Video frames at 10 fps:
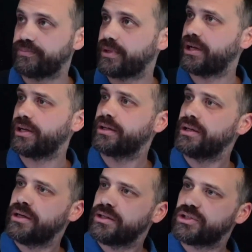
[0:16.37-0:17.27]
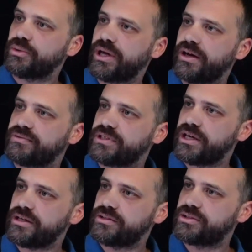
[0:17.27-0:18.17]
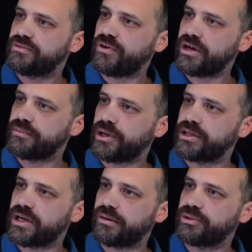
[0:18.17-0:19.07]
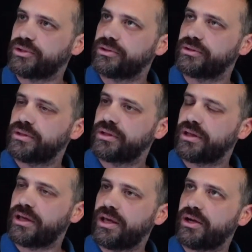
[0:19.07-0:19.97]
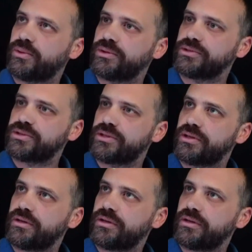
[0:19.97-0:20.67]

Okay, so we have z divided by w equals